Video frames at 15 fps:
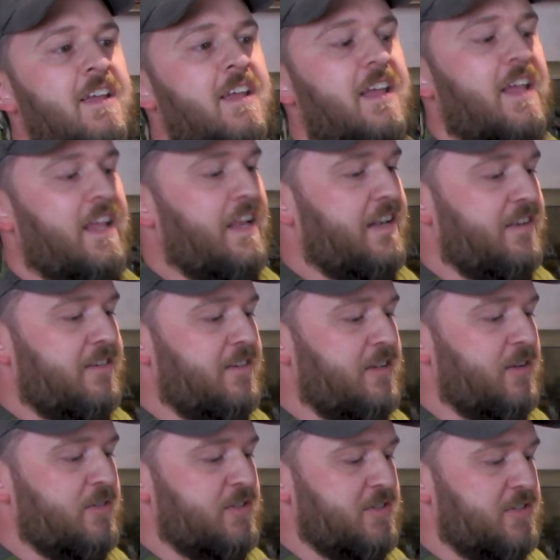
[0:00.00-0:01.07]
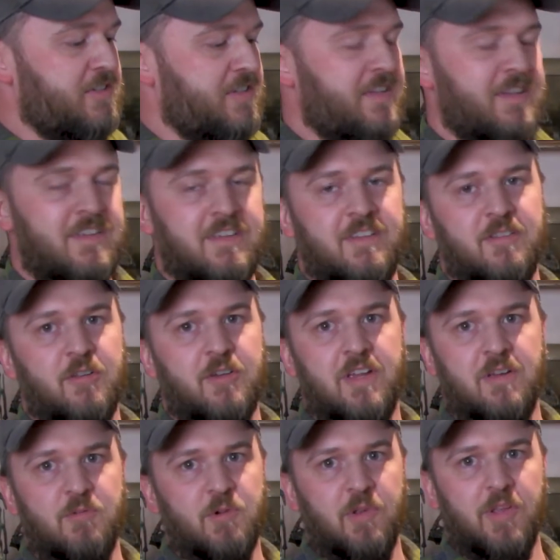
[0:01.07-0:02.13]
and, you know, just
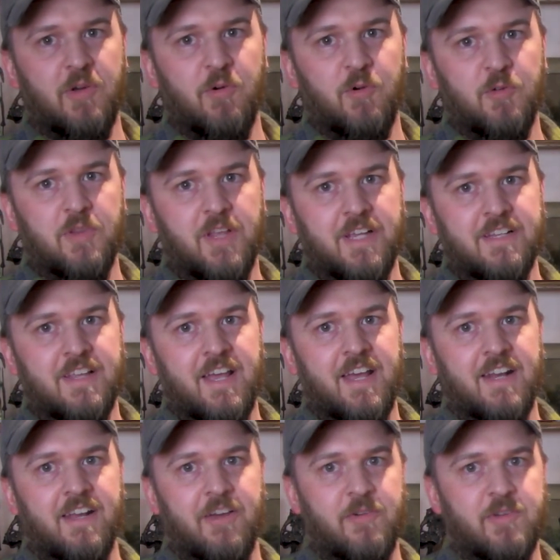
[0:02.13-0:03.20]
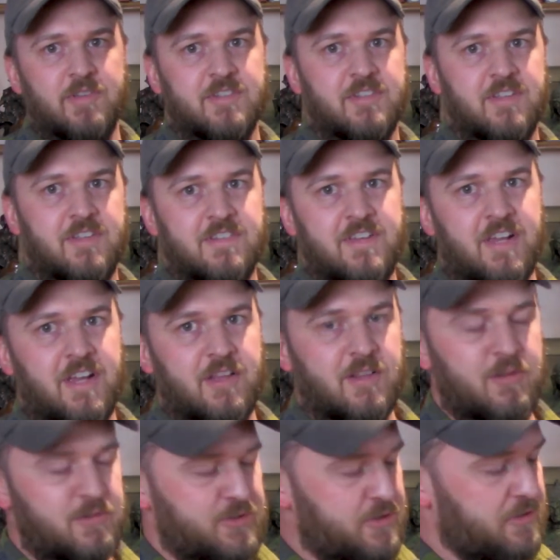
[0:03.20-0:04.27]
looking really old like that. I always take a
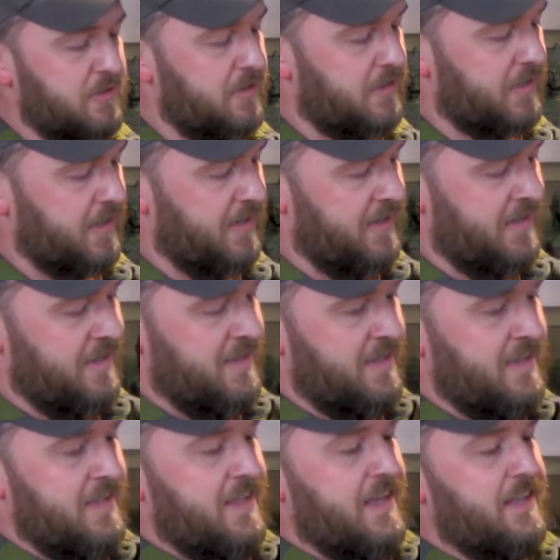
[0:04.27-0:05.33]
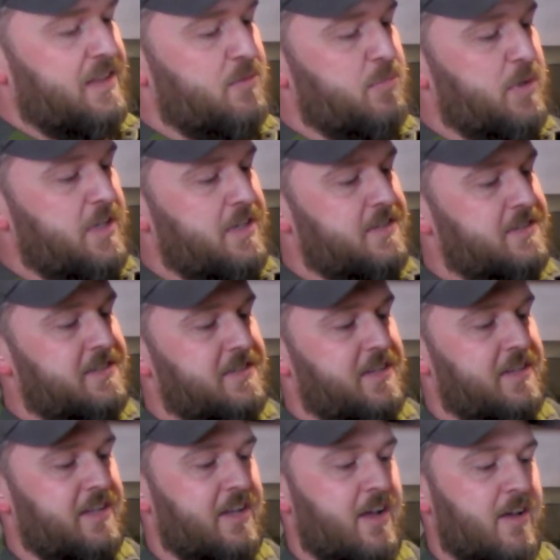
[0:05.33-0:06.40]
closer look at the piece.
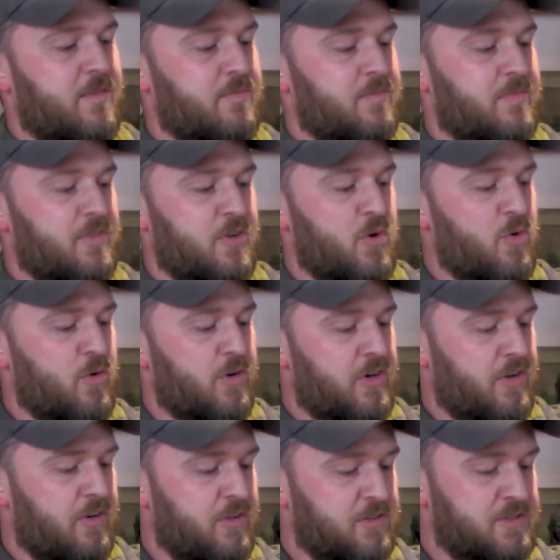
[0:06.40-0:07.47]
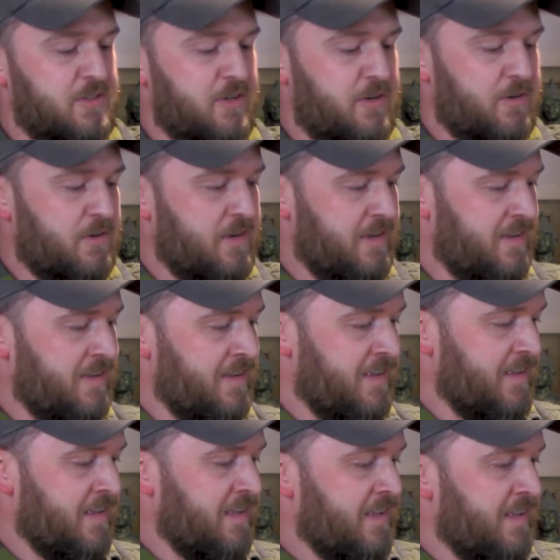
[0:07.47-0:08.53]
The cord also
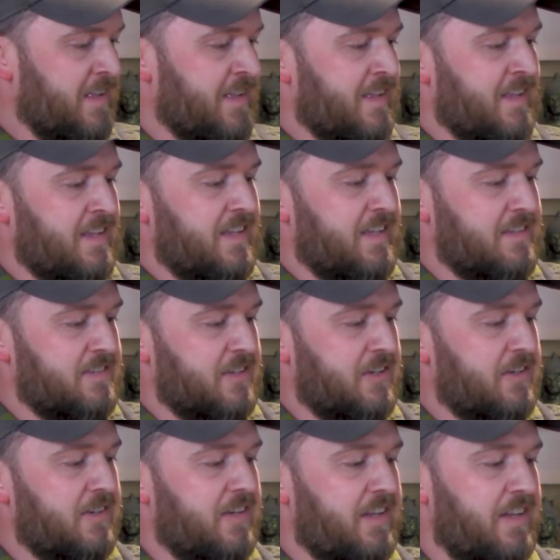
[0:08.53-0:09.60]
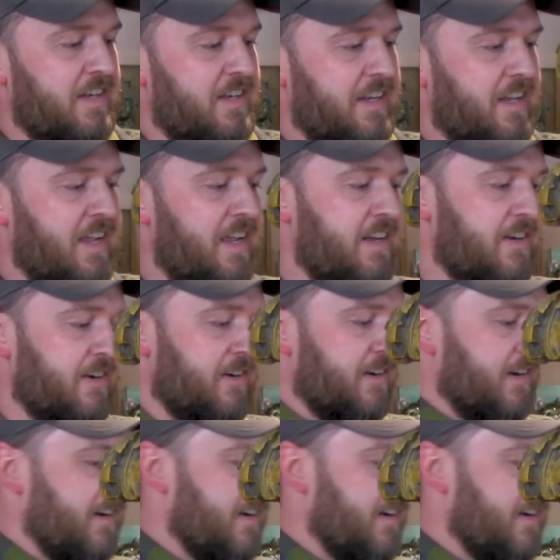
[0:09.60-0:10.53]
is a good indicator